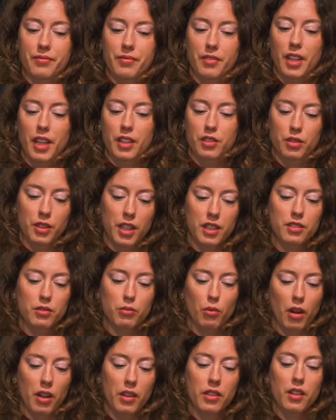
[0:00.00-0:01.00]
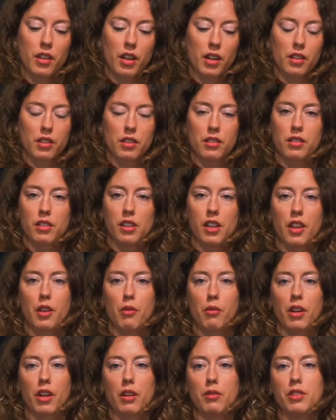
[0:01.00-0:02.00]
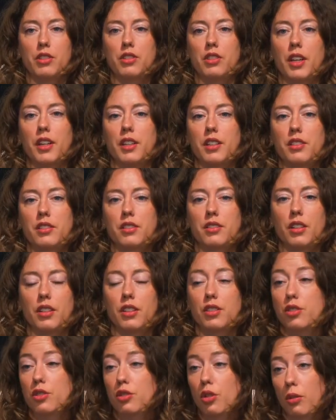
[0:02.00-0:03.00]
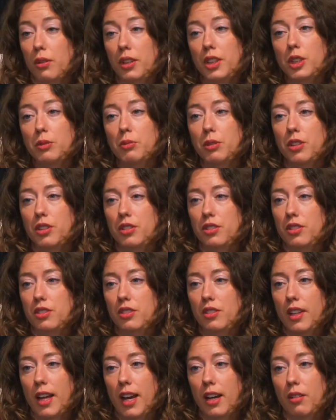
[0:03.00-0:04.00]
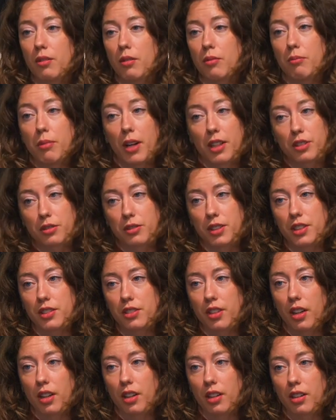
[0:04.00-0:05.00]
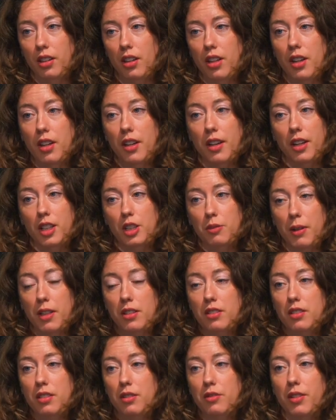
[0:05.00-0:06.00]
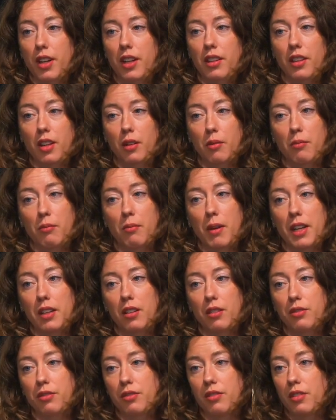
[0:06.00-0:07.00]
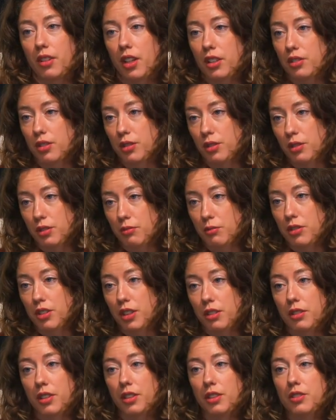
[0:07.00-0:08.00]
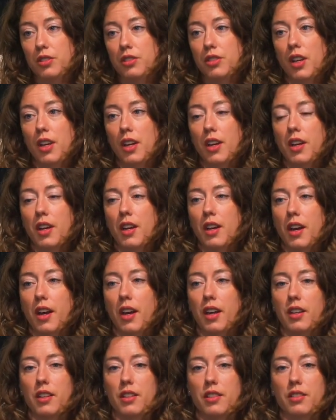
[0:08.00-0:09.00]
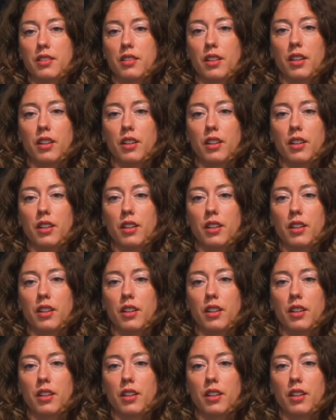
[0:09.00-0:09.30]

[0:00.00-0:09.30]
Yeah, so that's one. The other one I would say is storage, because now batteries are expensive and they're made of not so good materials, and